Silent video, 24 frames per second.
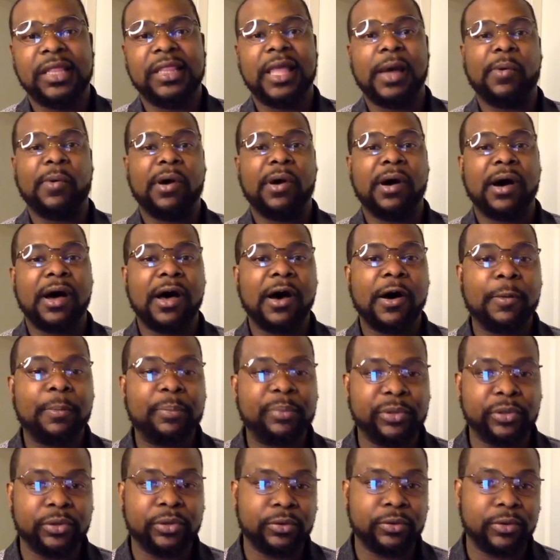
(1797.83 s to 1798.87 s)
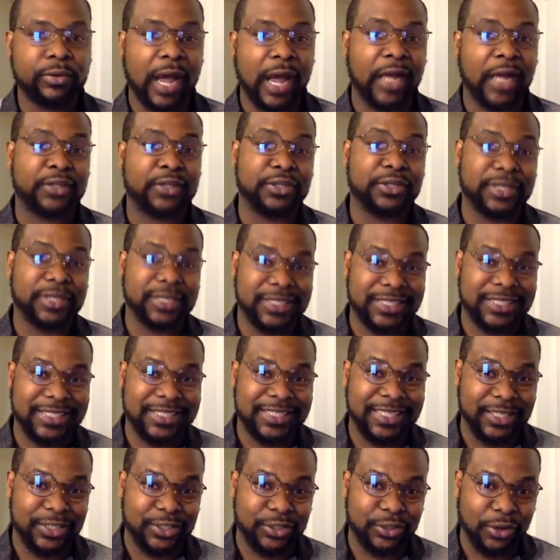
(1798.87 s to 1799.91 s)
that will help you actually
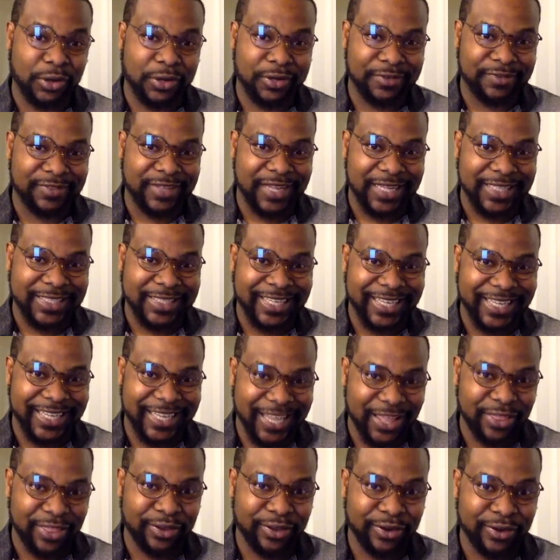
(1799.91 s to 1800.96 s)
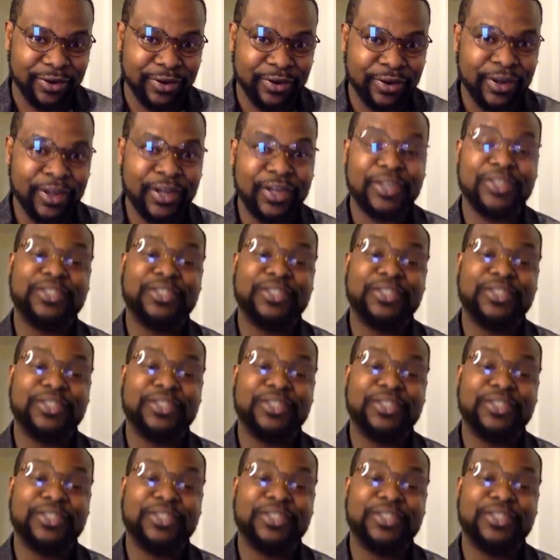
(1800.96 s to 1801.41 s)
stitch all of that together